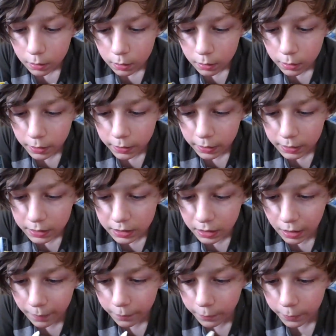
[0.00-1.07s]
and then
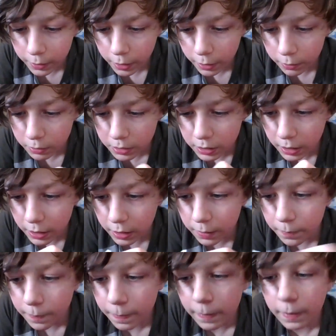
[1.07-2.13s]
same for the other side,
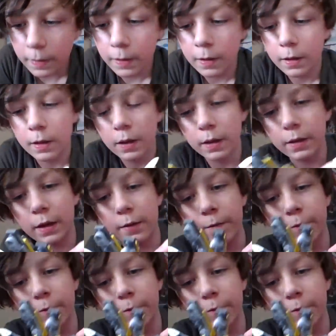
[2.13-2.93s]
and then